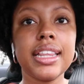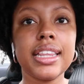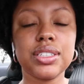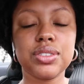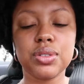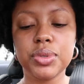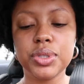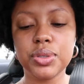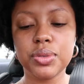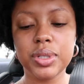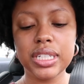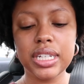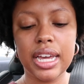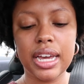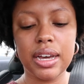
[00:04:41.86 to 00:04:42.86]
that's what we're
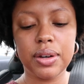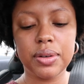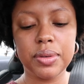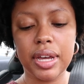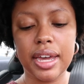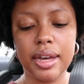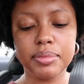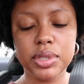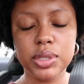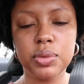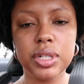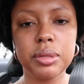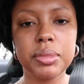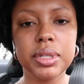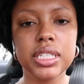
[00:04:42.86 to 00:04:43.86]
doing now. Okay, I'm
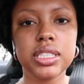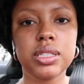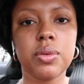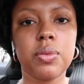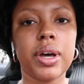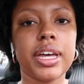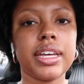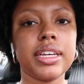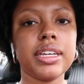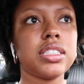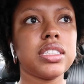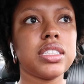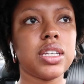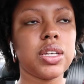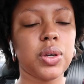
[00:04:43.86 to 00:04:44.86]
twenty minutes away.
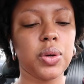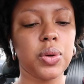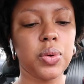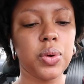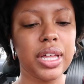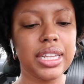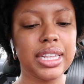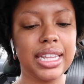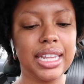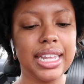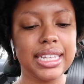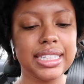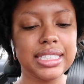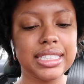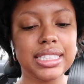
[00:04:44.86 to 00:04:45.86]
So
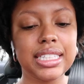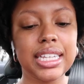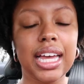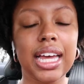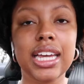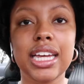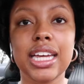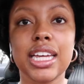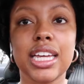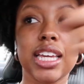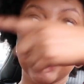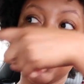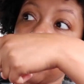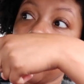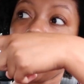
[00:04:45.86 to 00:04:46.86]
let's
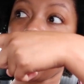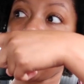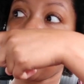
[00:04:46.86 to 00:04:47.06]
go.